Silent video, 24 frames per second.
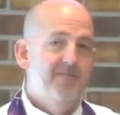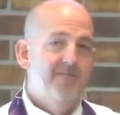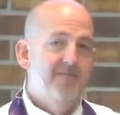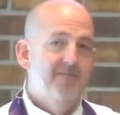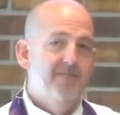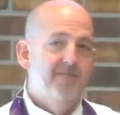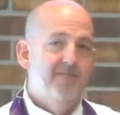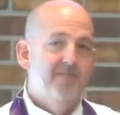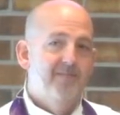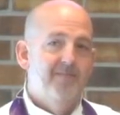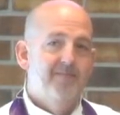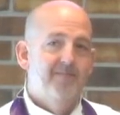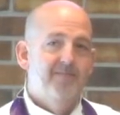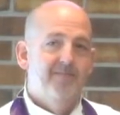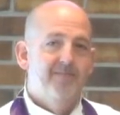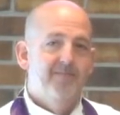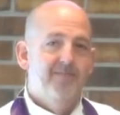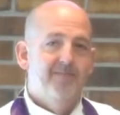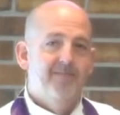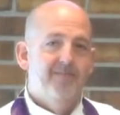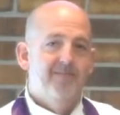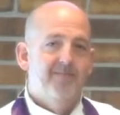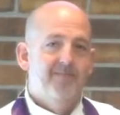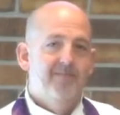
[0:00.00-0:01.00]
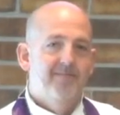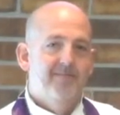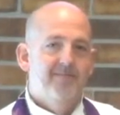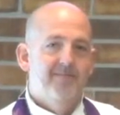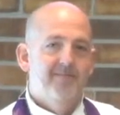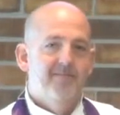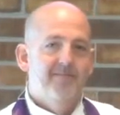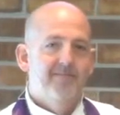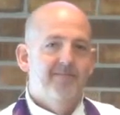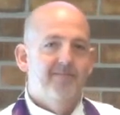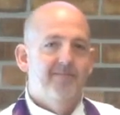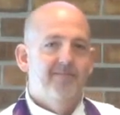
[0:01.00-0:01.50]

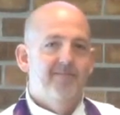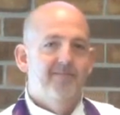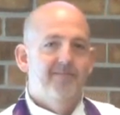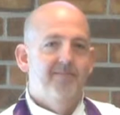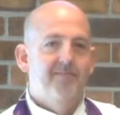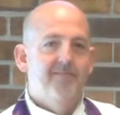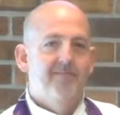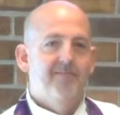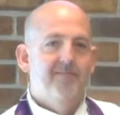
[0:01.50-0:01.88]
Nobody speaks.